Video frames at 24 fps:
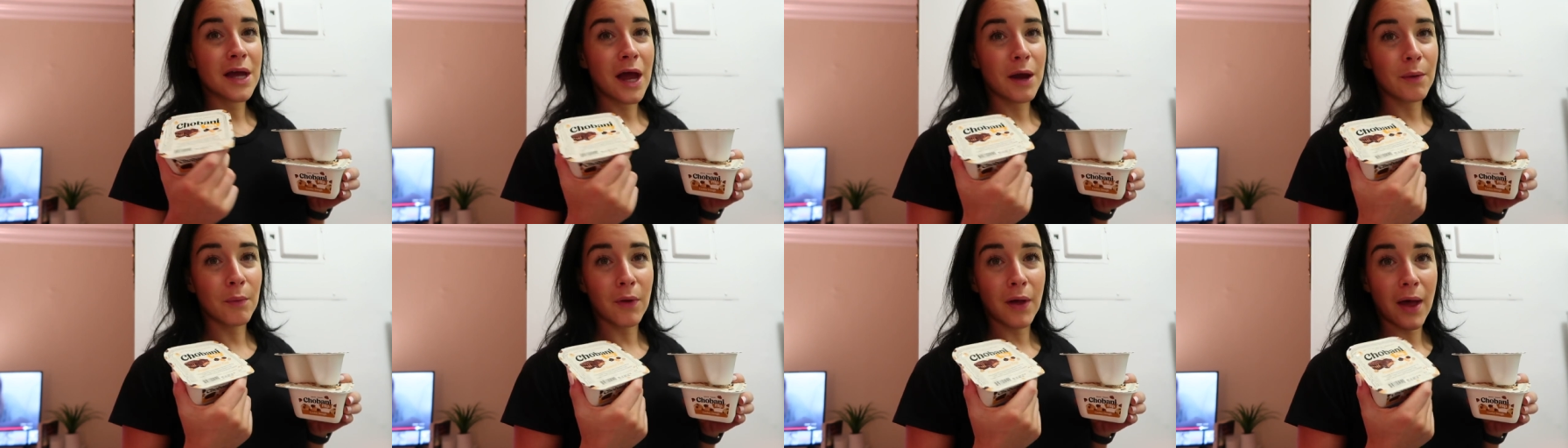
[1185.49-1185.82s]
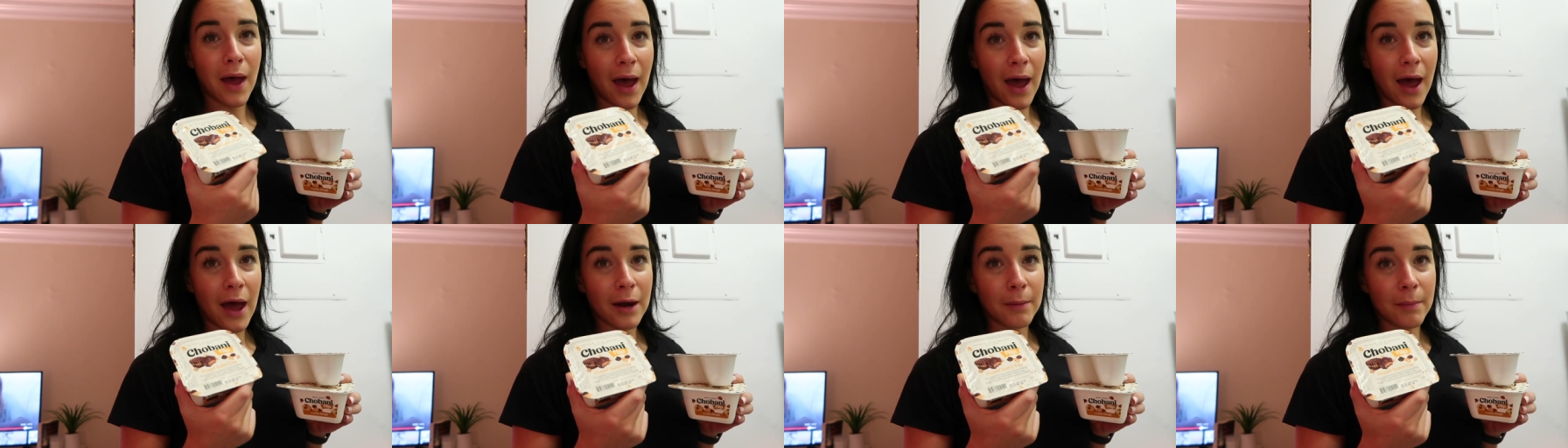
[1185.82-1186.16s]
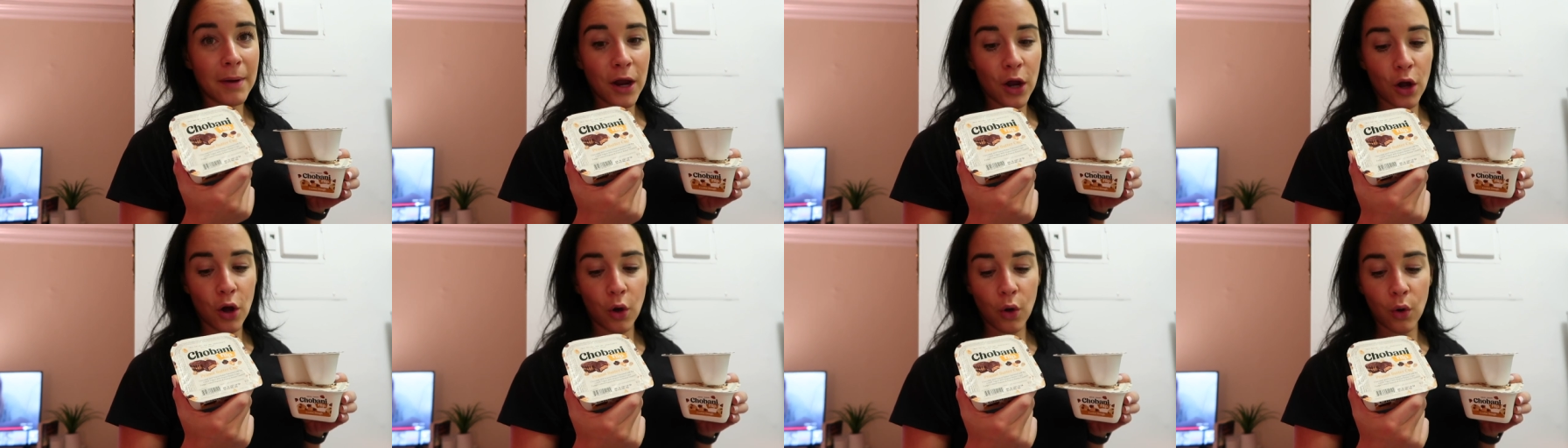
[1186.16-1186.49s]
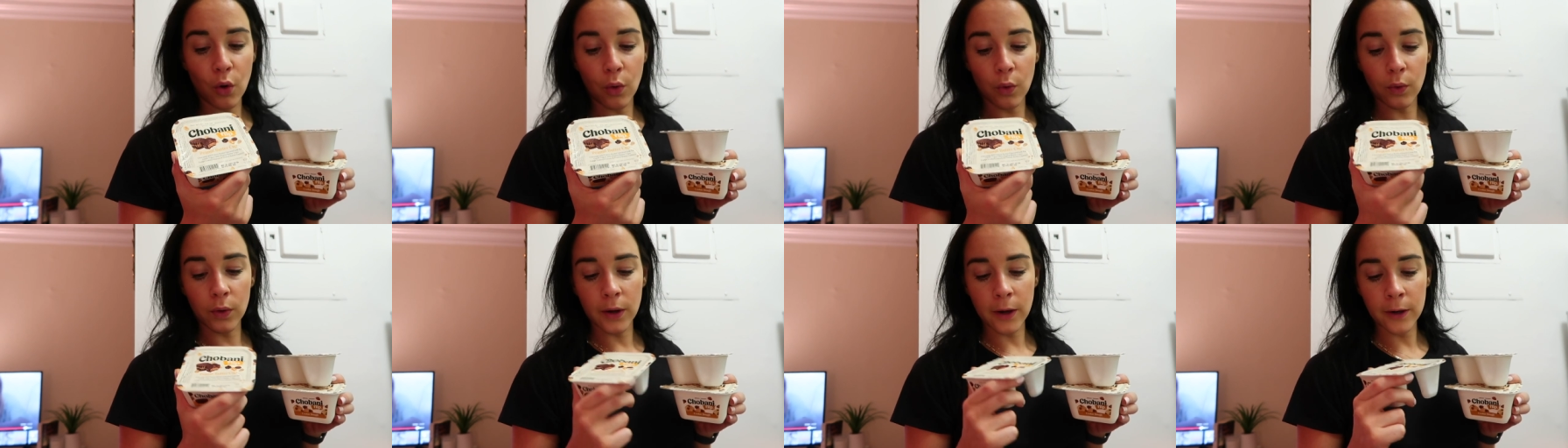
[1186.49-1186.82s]
I will add my
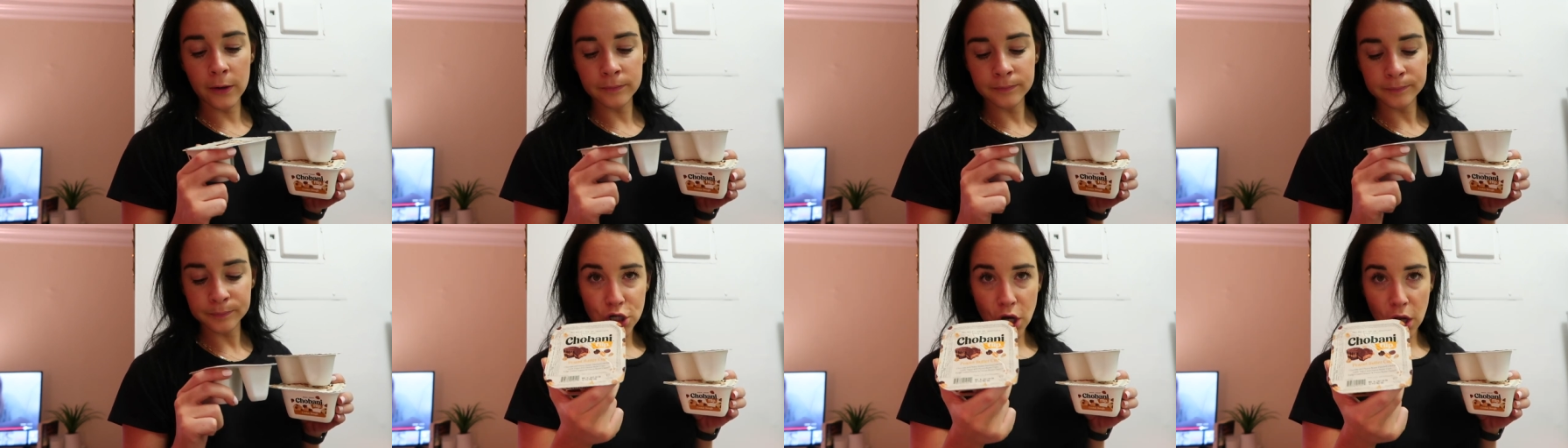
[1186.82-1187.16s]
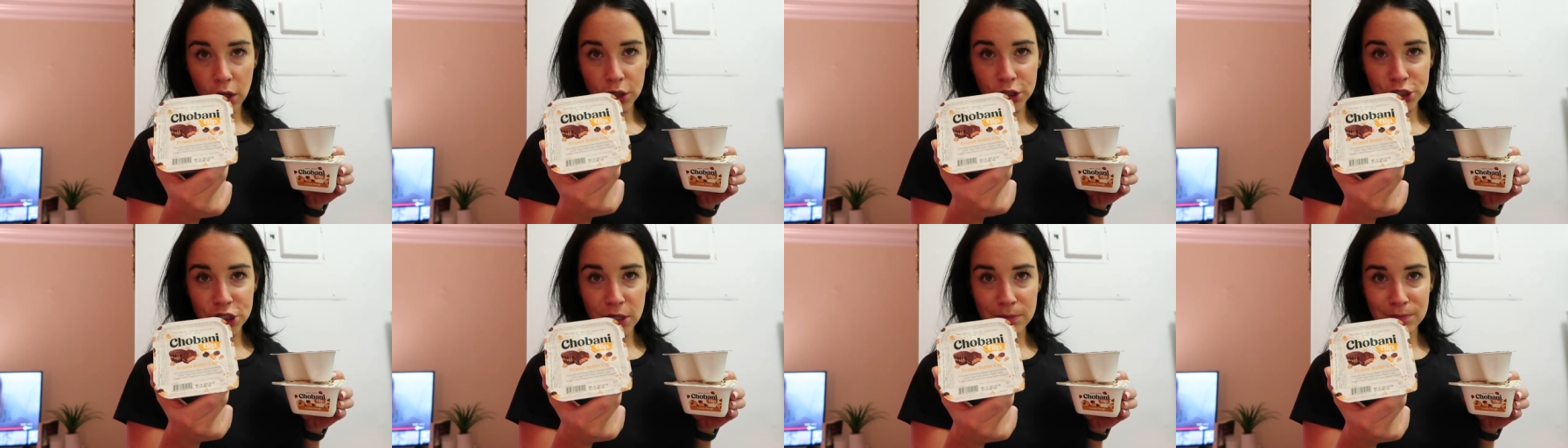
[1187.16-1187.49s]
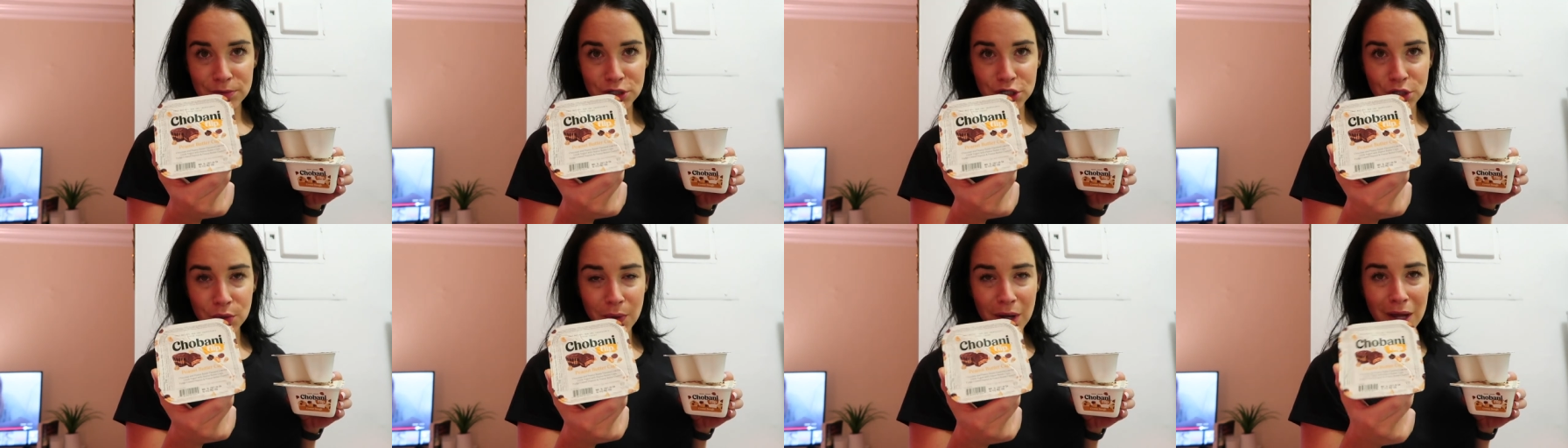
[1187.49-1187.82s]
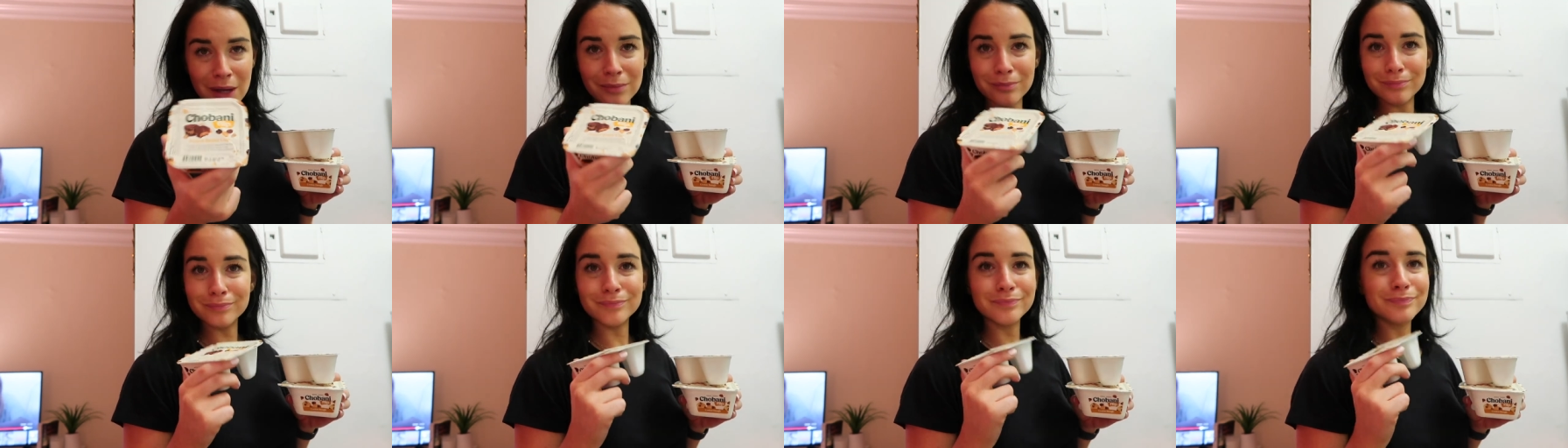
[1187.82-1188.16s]
own chocolate chips to
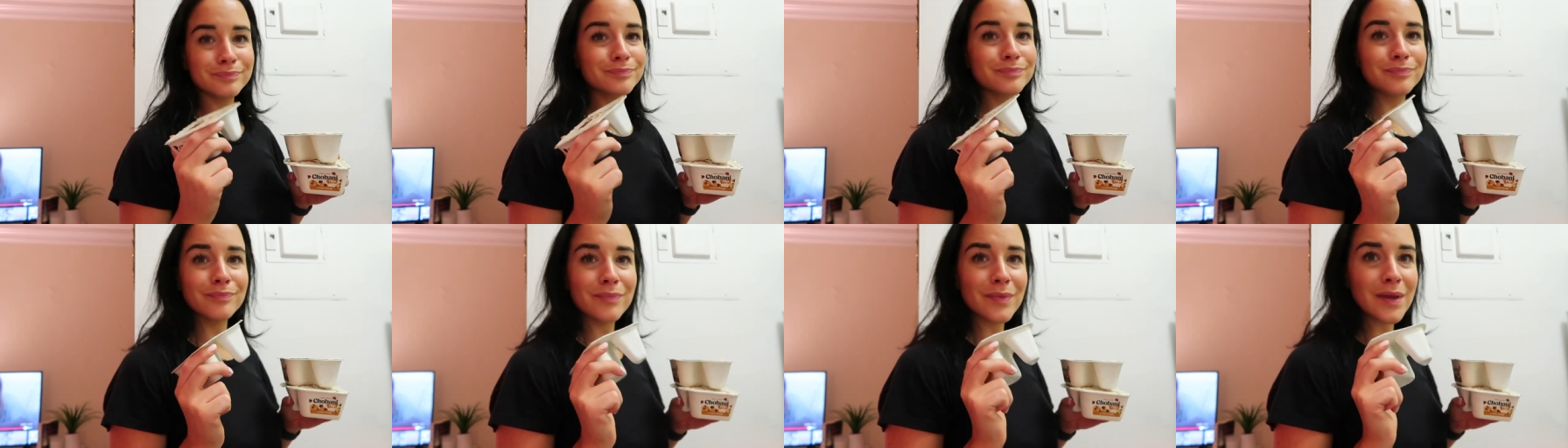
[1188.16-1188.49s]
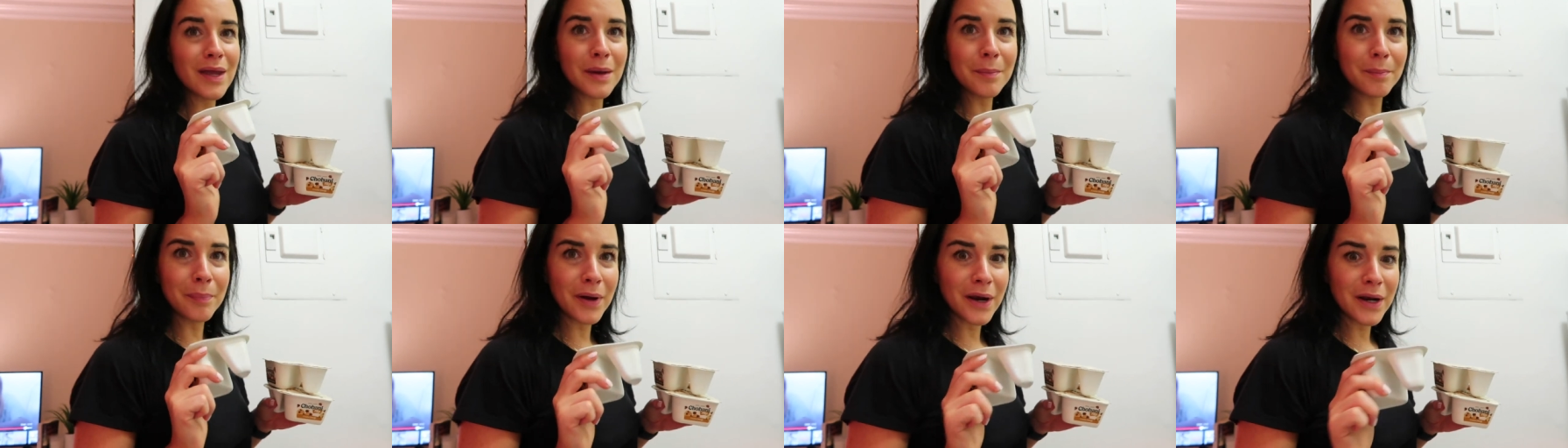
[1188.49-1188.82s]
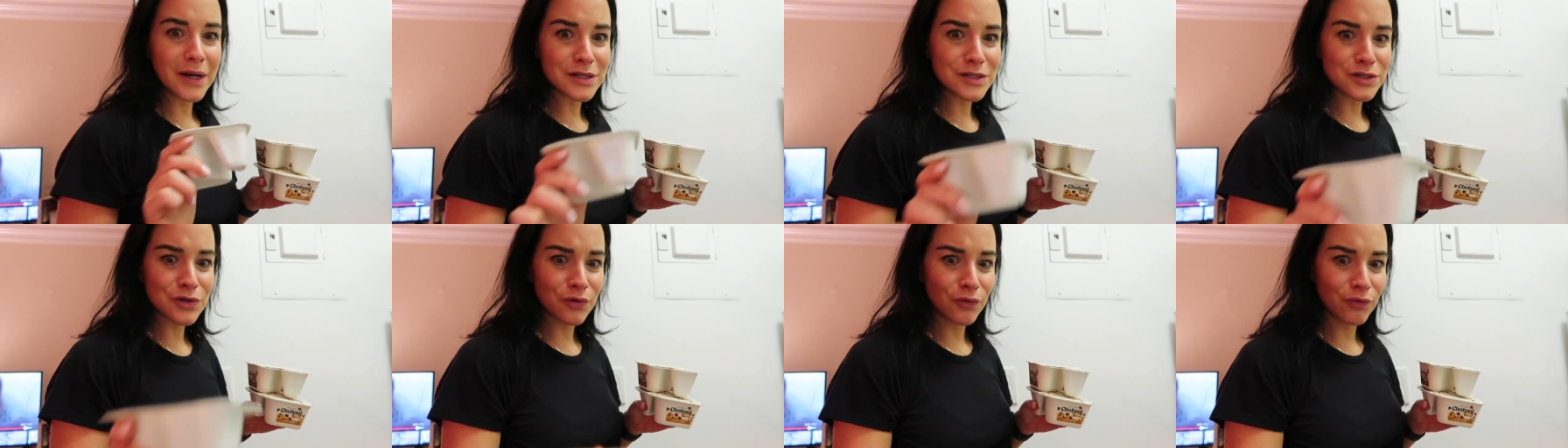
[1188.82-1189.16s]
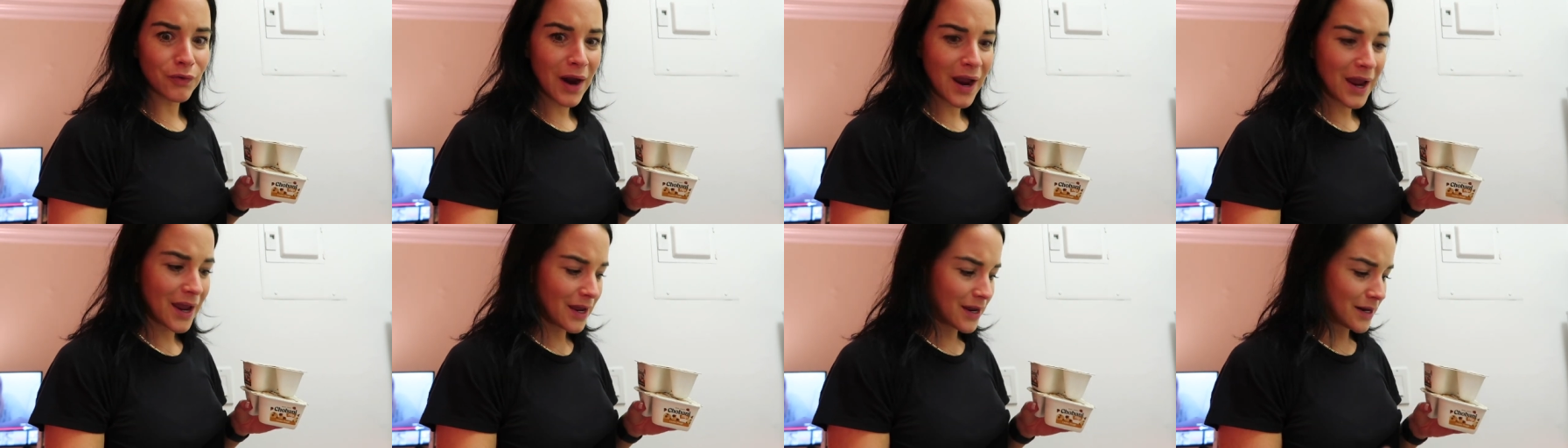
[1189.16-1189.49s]
it but it's
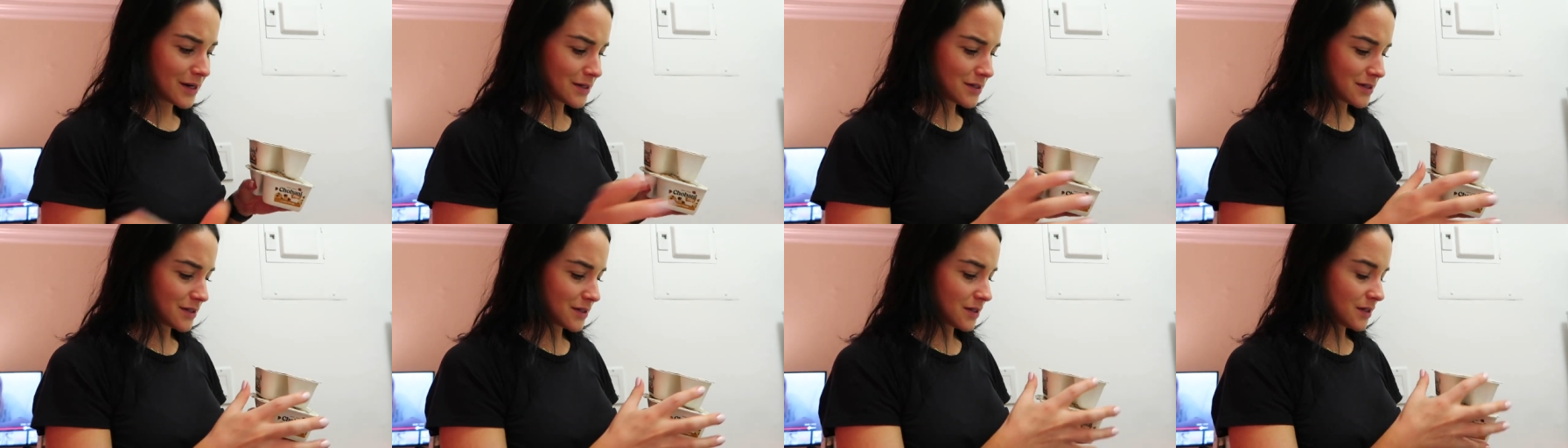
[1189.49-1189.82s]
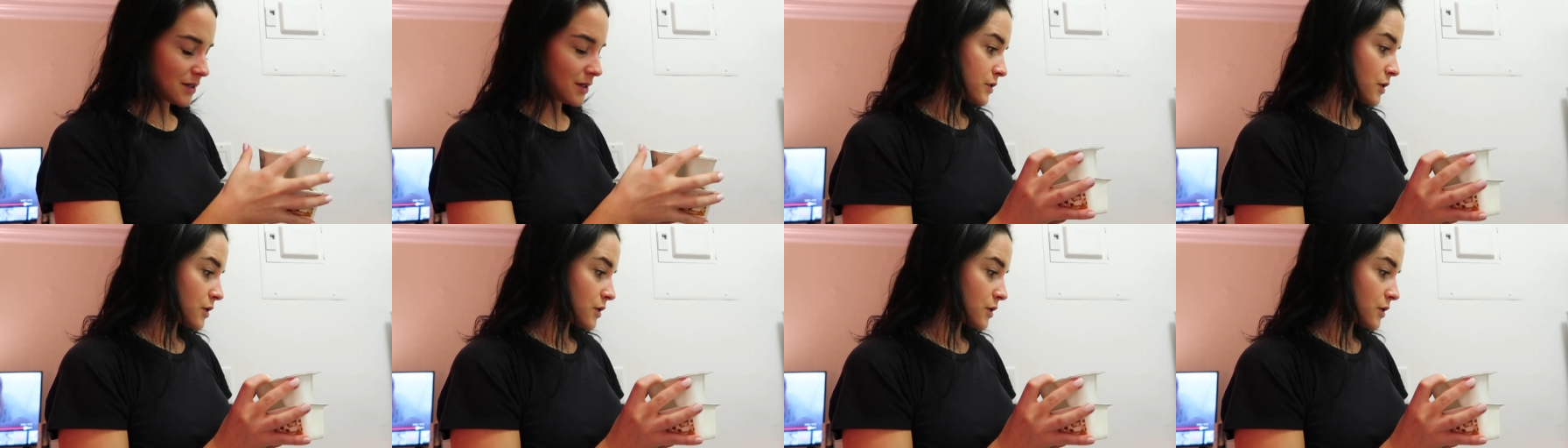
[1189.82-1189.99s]
great.